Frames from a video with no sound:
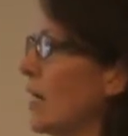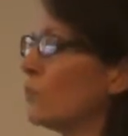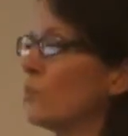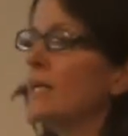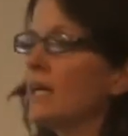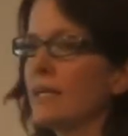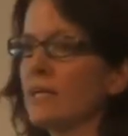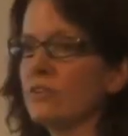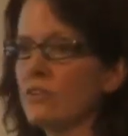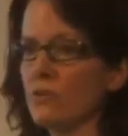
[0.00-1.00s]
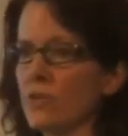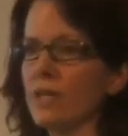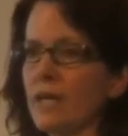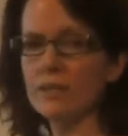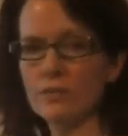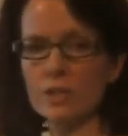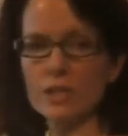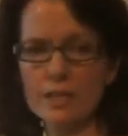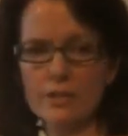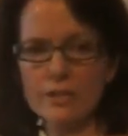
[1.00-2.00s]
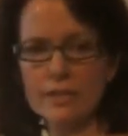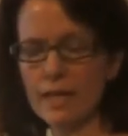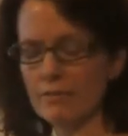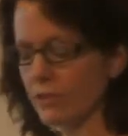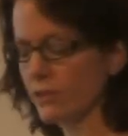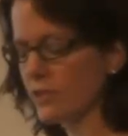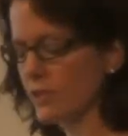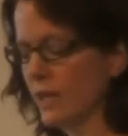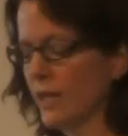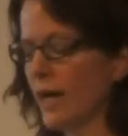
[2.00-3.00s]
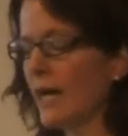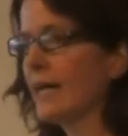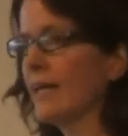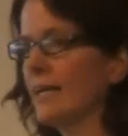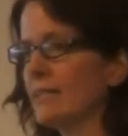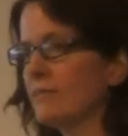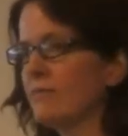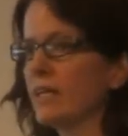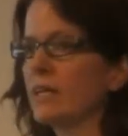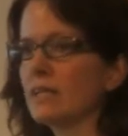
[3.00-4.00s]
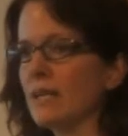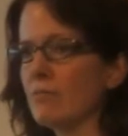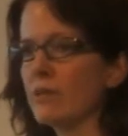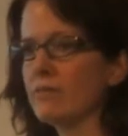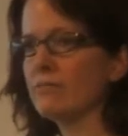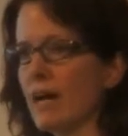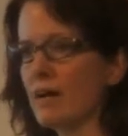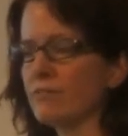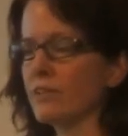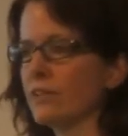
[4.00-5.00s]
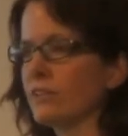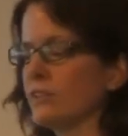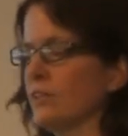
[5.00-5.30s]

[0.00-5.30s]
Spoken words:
Read on Arizona and early literacy efforts. Again, that's a very collaborative effort.